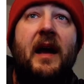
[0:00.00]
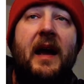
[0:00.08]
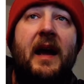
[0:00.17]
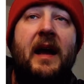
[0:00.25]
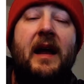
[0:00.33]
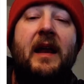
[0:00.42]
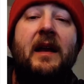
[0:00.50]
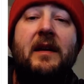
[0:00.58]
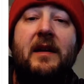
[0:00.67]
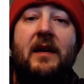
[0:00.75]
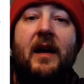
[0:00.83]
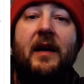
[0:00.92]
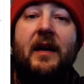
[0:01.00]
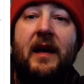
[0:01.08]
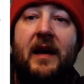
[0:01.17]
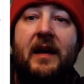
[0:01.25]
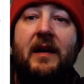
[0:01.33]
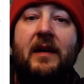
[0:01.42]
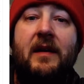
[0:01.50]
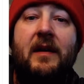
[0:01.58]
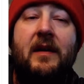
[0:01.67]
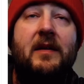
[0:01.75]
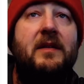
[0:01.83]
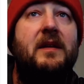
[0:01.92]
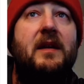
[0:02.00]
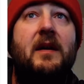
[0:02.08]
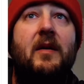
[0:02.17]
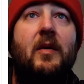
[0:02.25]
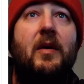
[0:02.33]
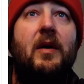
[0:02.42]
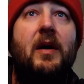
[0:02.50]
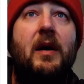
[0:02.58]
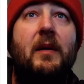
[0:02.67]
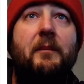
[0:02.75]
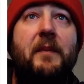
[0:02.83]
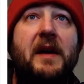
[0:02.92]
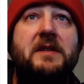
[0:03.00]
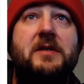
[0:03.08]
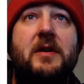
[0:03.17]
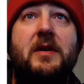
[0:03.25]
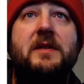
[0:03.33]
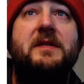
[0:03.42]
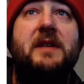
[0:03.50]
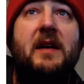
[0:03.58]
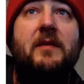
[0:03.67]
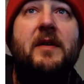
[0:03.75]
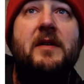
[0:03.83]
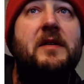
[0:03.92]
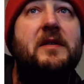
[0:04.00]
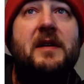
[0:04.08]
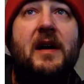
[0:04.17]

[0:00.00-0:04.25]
and again, the external site views